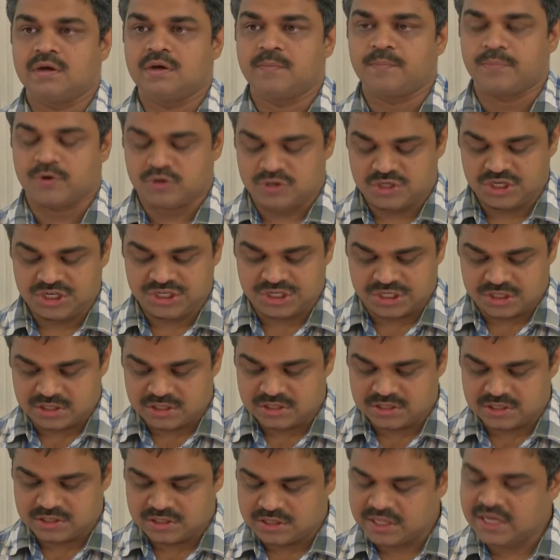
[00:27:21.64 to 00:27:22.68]

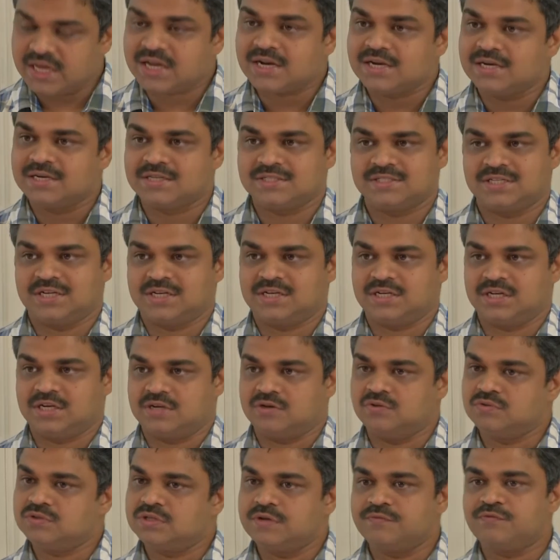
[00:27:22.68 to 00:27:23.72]
projections, they are intersecting
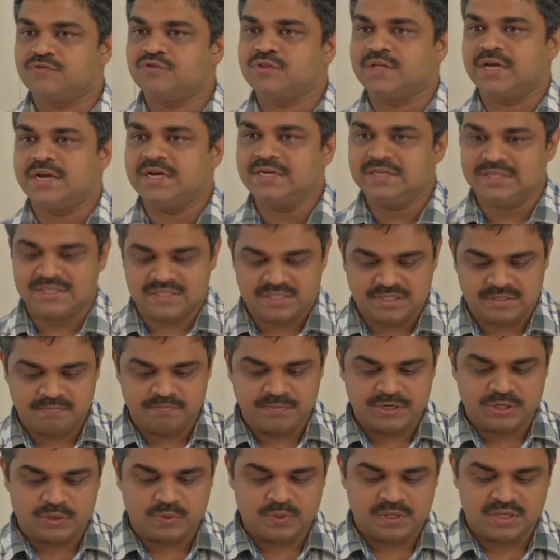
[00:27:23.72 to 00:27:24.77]
now, therefore, the edge
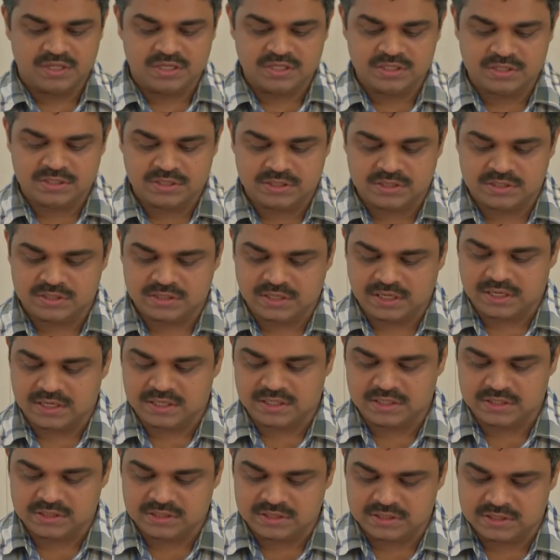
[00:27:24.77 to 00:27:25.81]
between this and
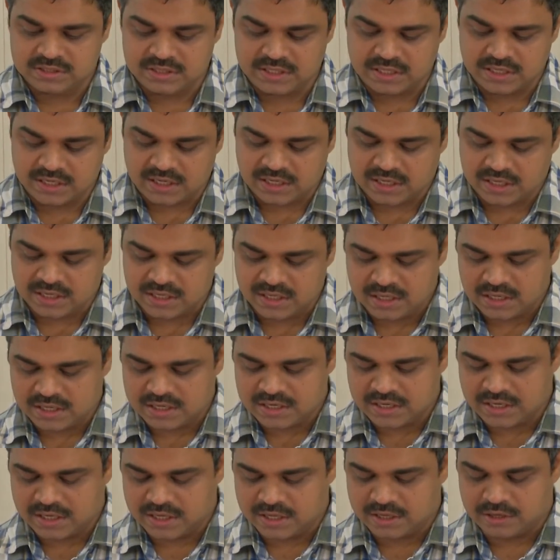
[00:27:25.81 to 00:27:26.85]
this is there here
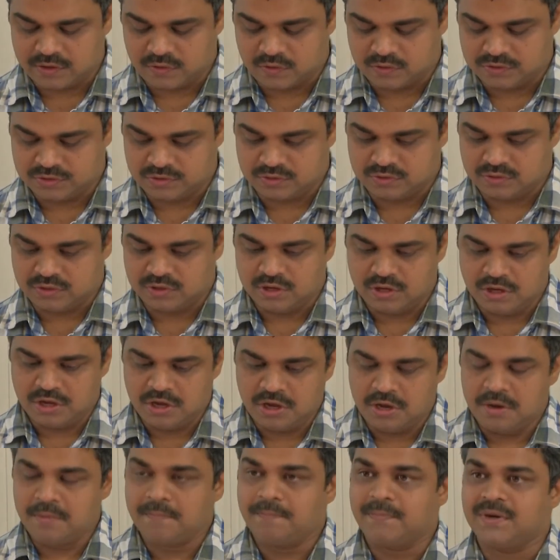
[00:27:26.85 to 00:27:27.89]
and here also.
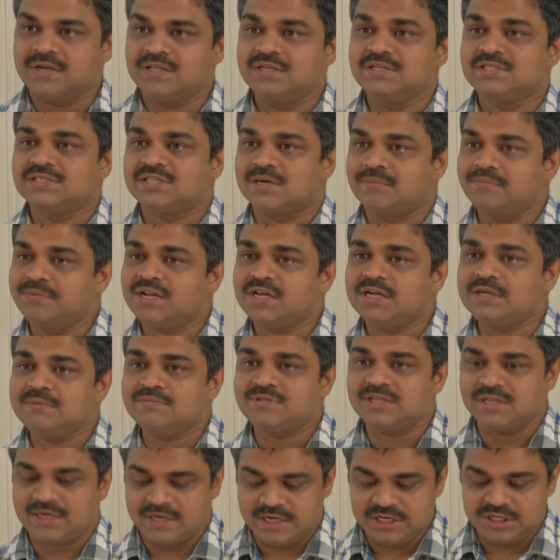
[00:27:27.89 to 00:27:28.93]
But then
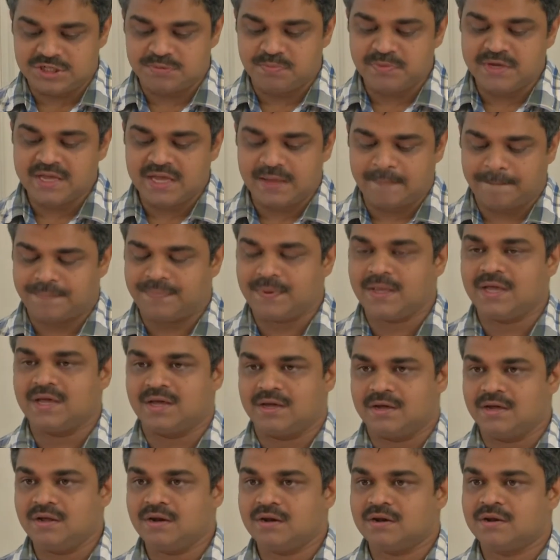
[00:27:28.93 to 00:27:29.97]
sometimes an edge may
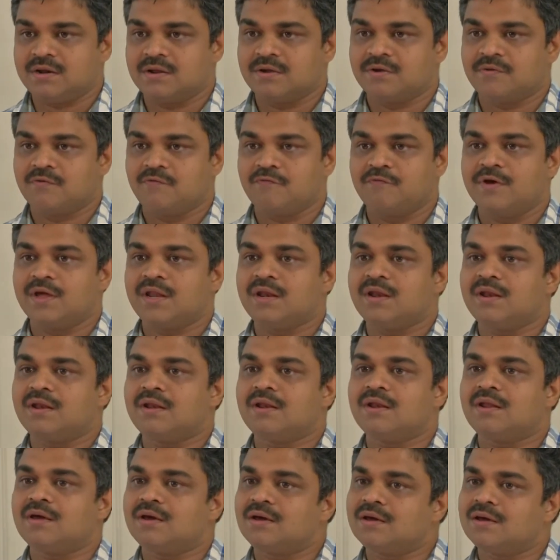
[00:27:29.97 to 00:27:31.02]
appear
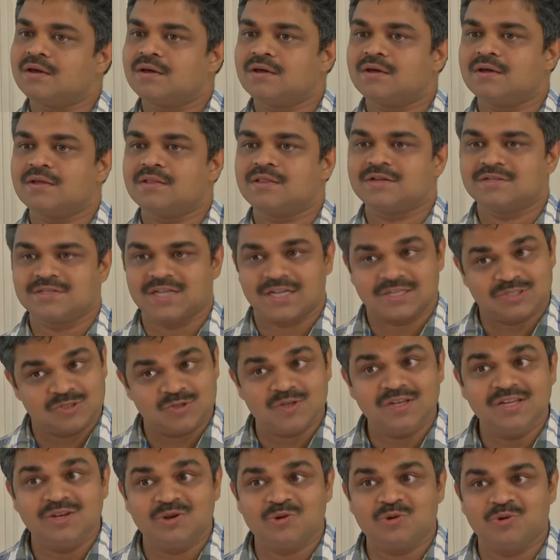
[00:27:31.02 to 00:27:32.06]
when there is
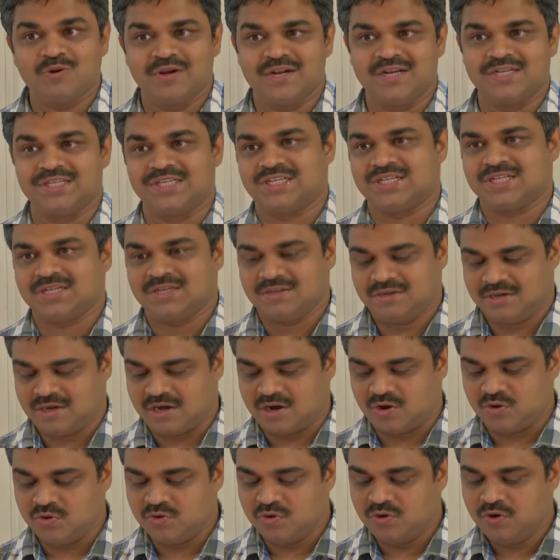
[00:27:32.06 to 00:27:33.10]
actually no edge.
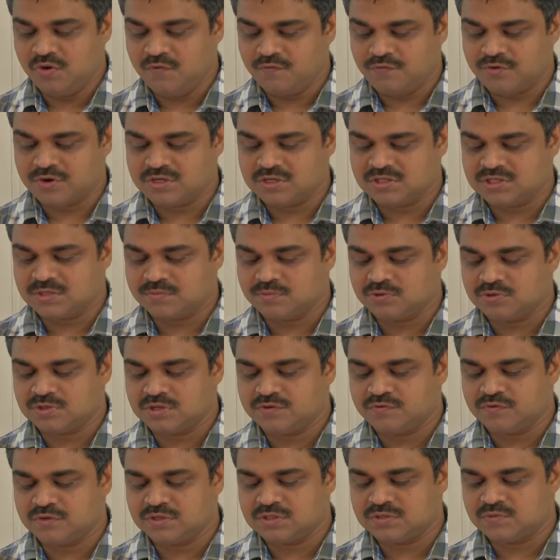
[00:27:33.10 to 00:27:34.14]
How? For instance, suppose
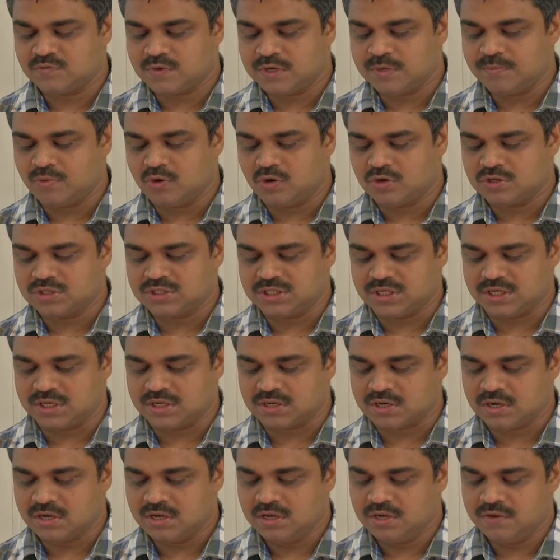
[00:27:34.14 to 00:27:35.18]
there was one box here
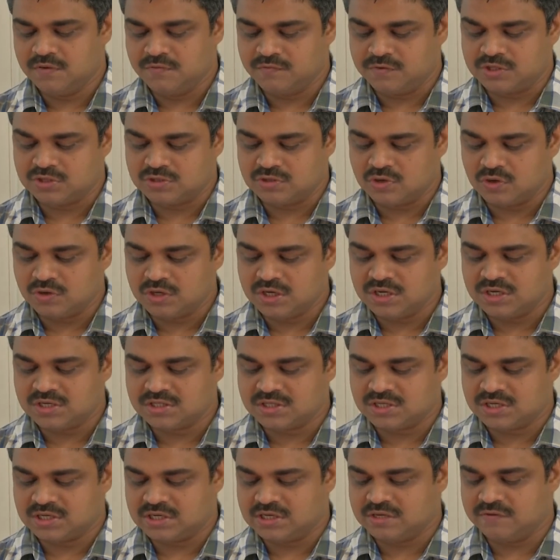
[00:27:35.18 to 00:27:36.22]
which is not
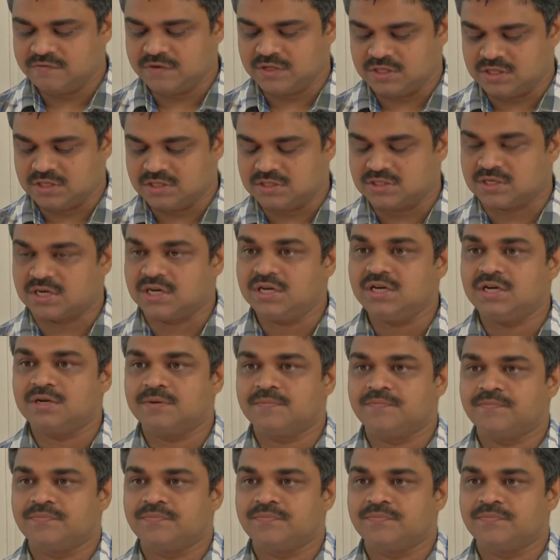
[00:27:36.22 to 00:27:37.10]
intersecting with this, right,